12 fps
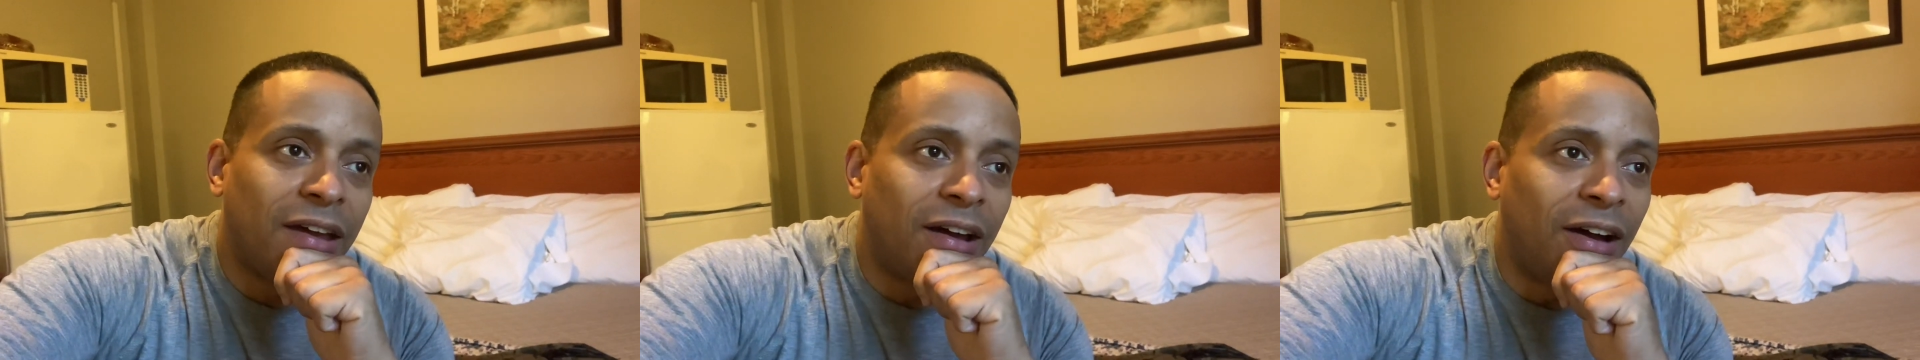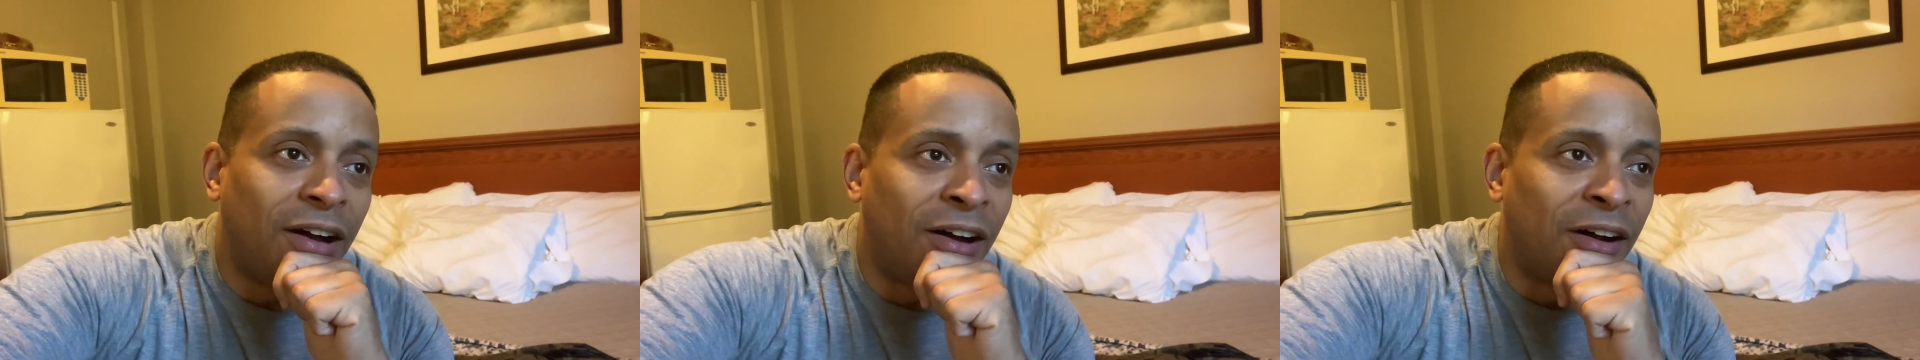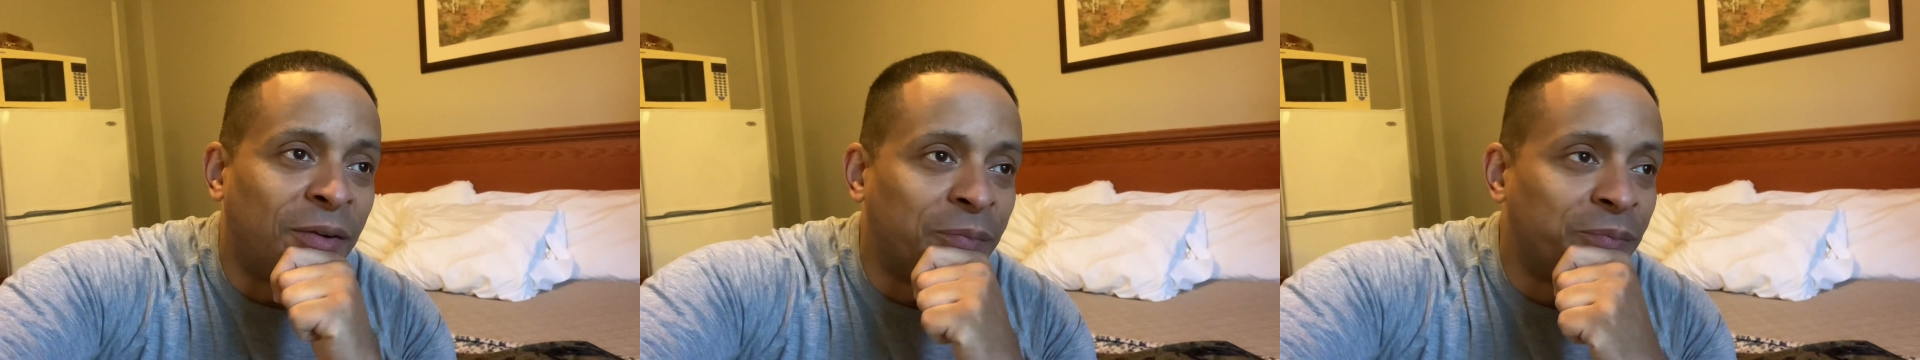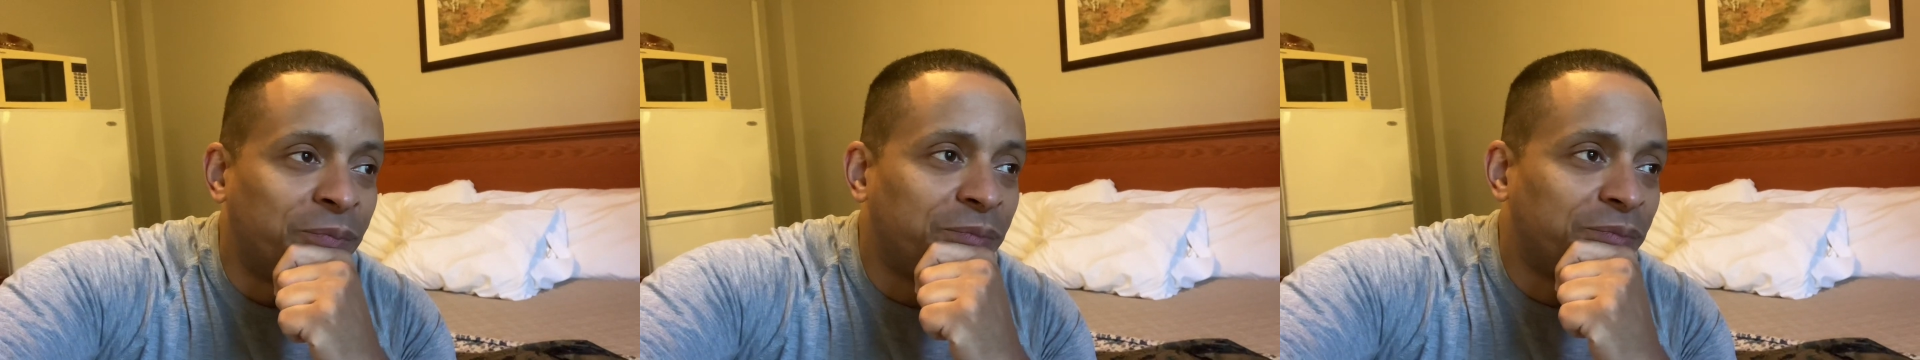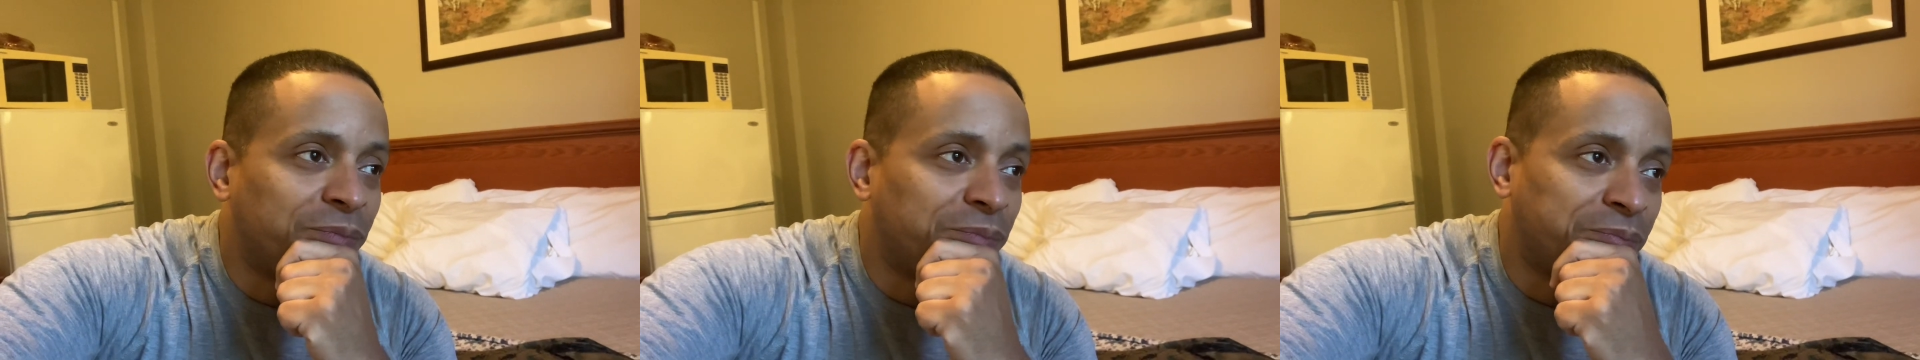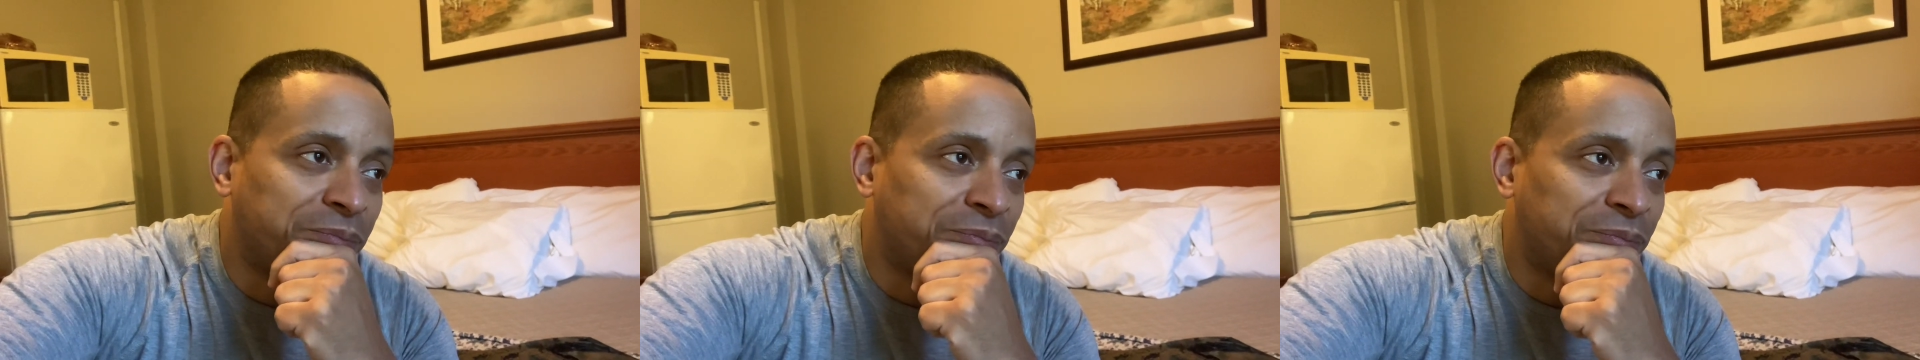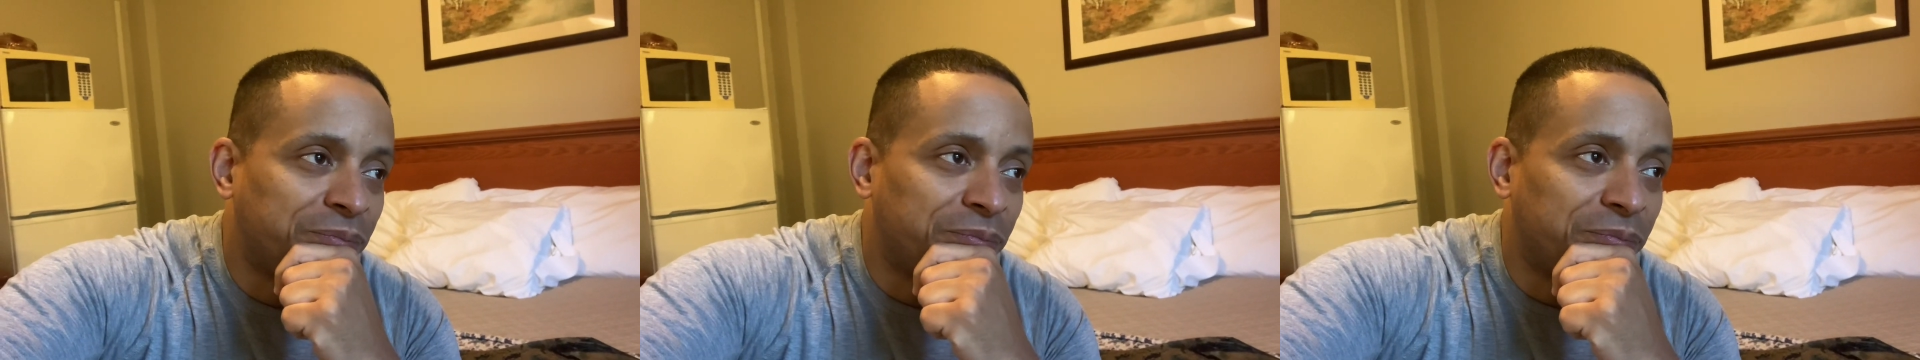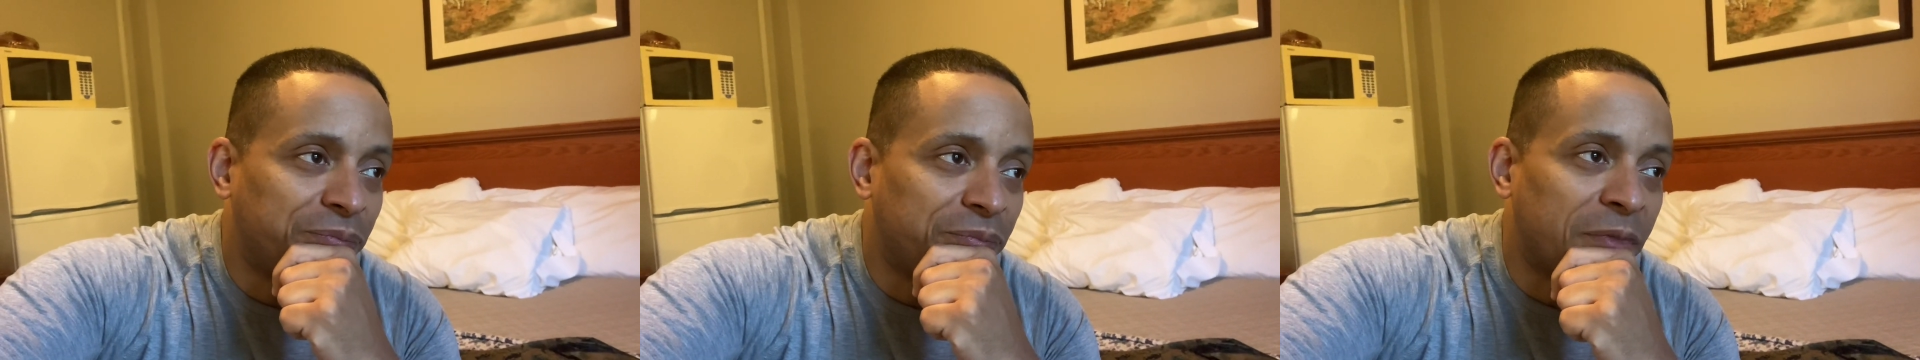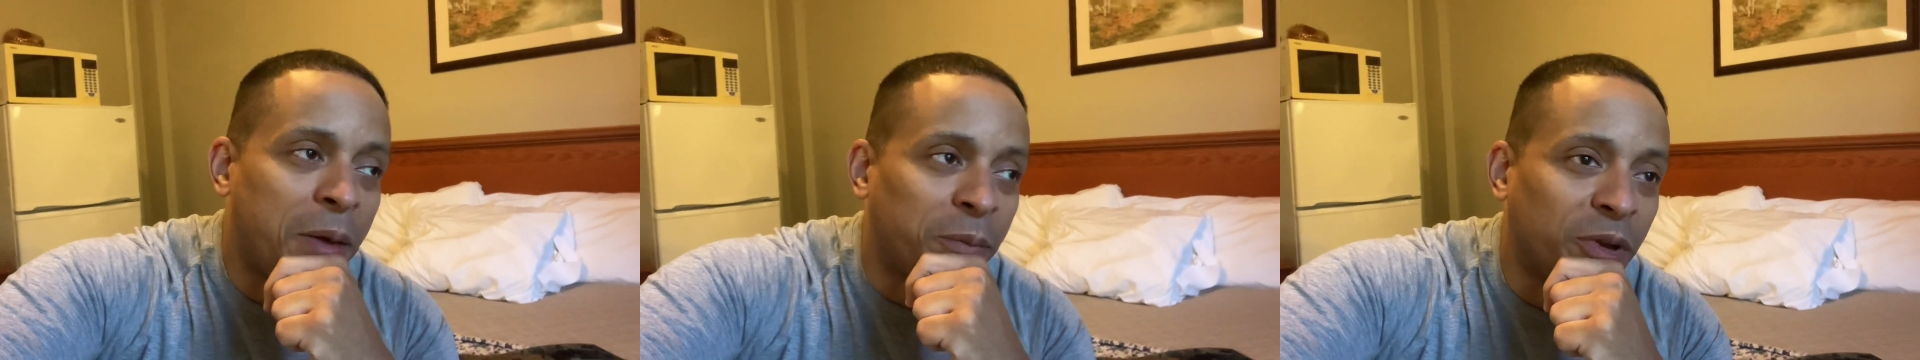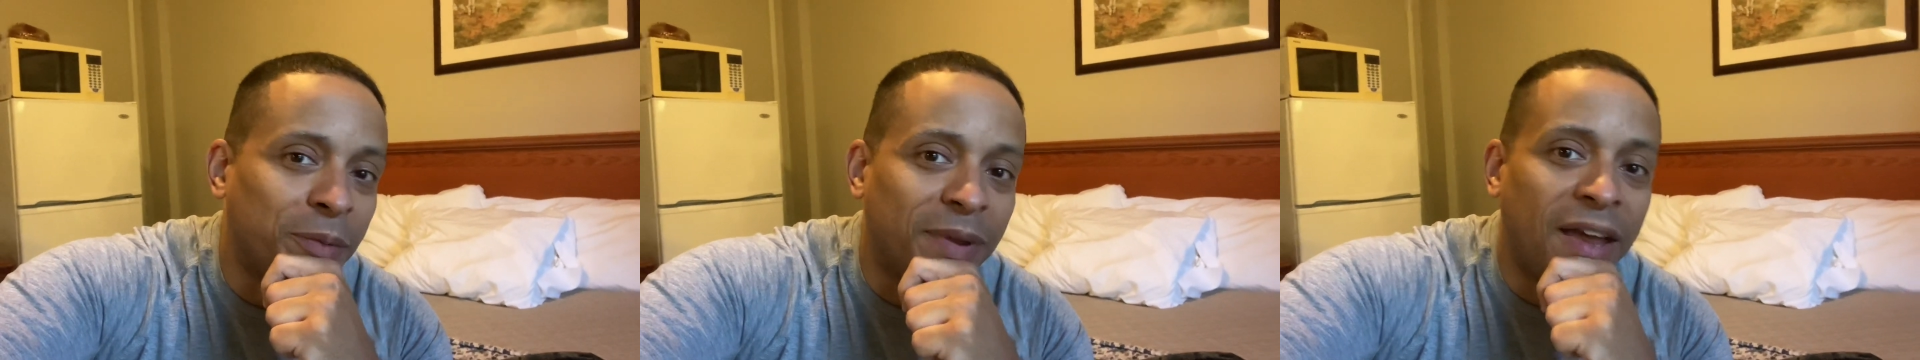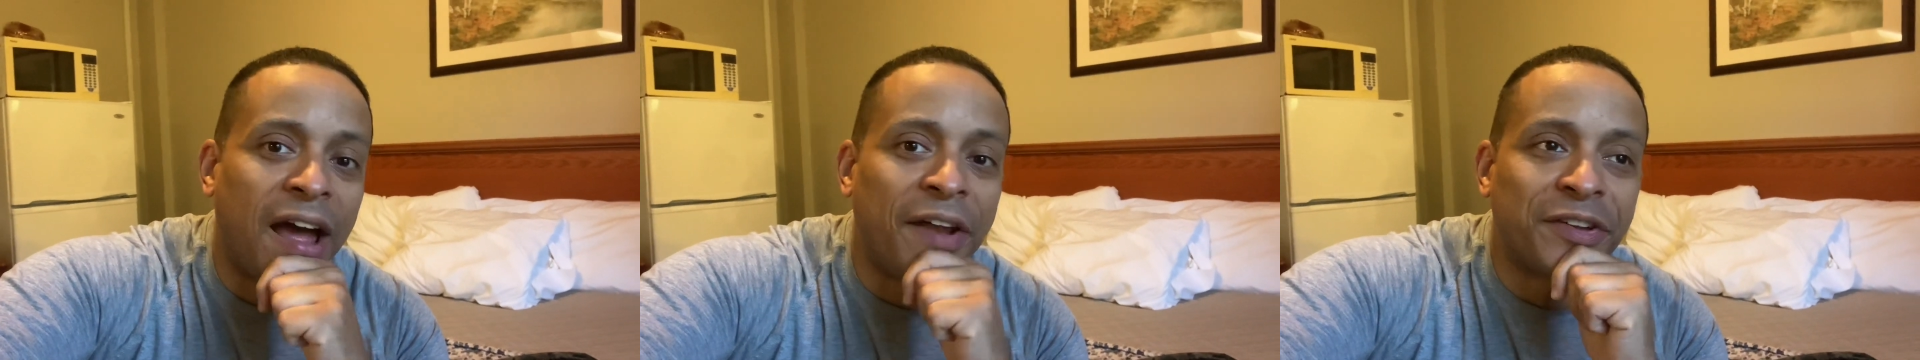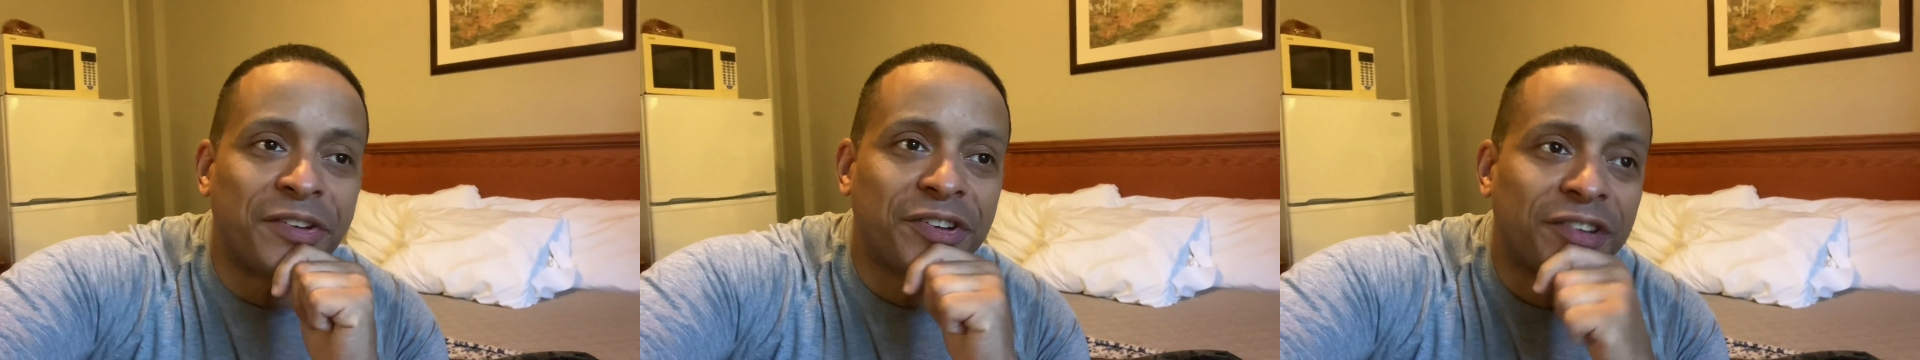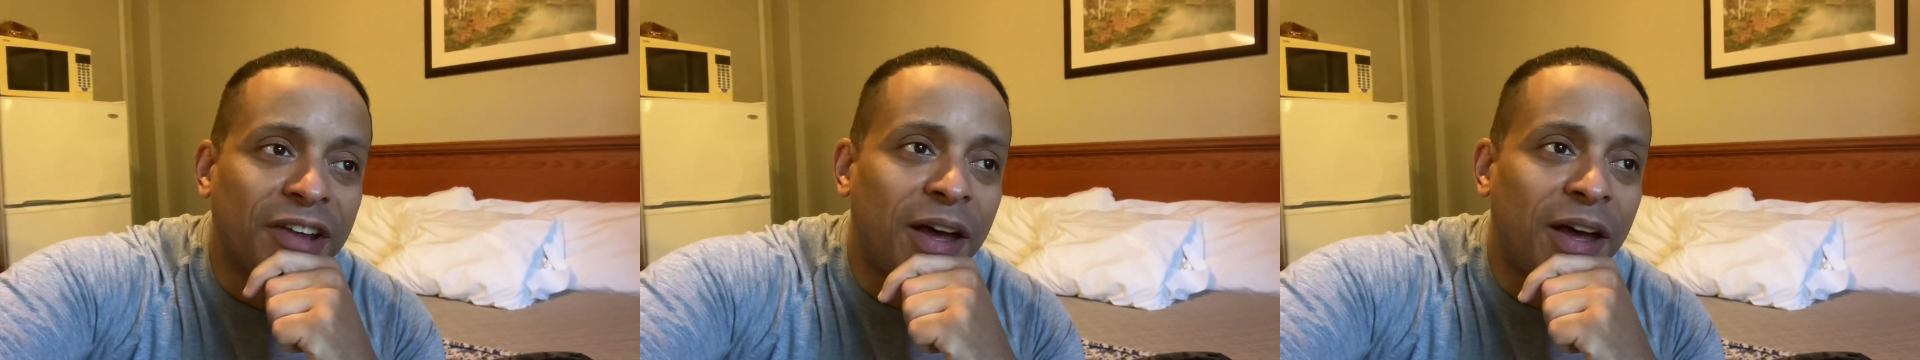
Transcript: I'm gonna be honest.